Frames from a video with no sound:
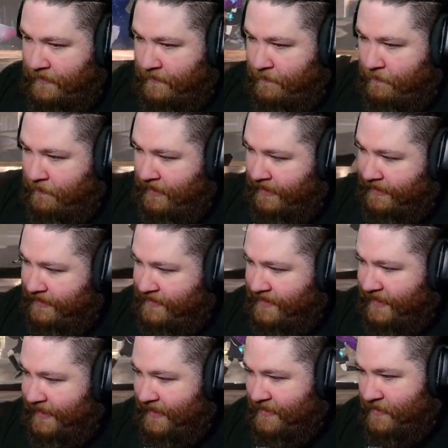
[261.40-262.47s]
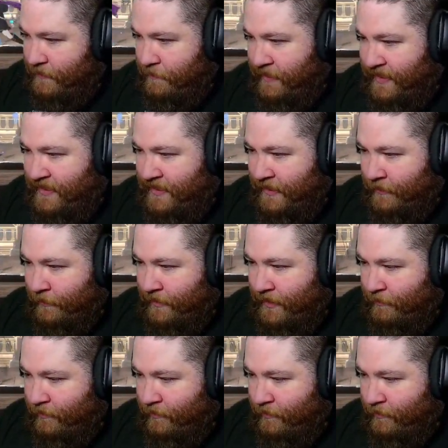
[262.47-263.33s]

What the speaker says: my attack. So basically,